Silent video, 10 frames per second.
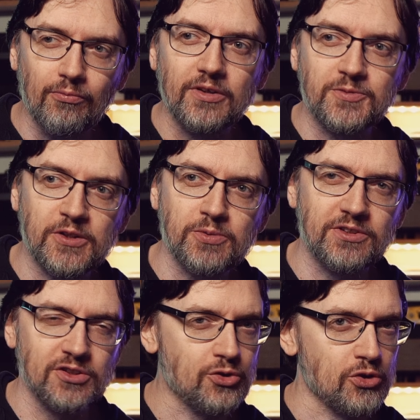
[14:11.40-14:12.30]
especially with
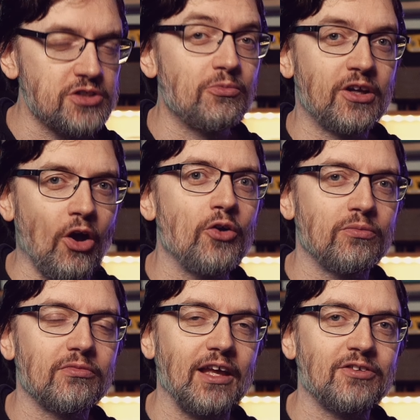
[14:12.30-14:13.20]
distortion, we
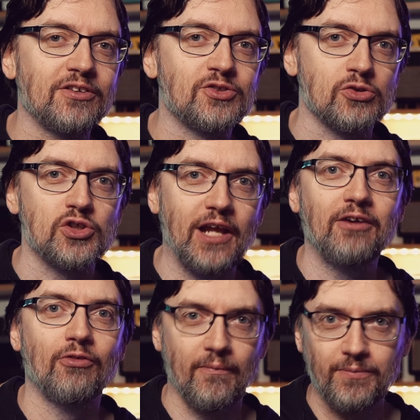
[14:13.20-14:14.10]
get to distortion
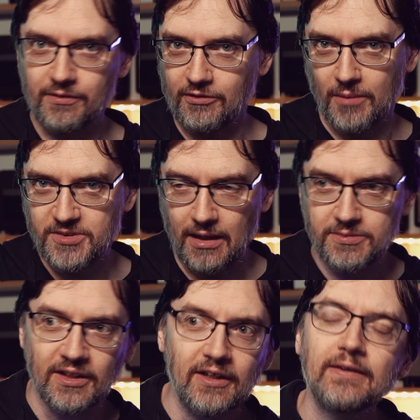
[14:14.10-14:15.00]
later on, timestamps,